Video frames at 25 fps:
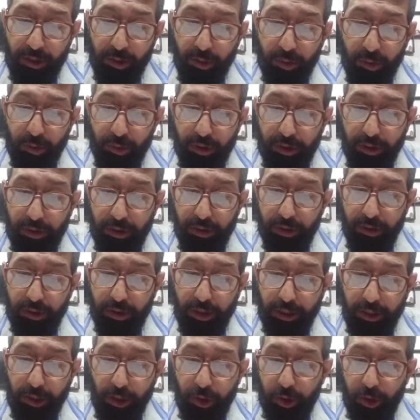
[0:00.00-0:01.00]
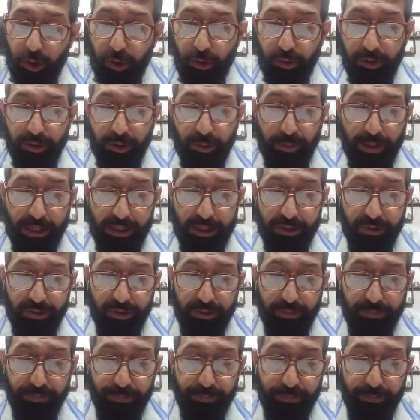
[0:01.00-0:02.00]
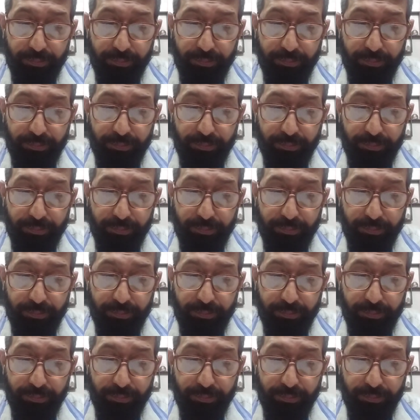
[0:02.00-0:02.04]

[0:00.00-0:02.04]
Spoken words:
to the issue in question.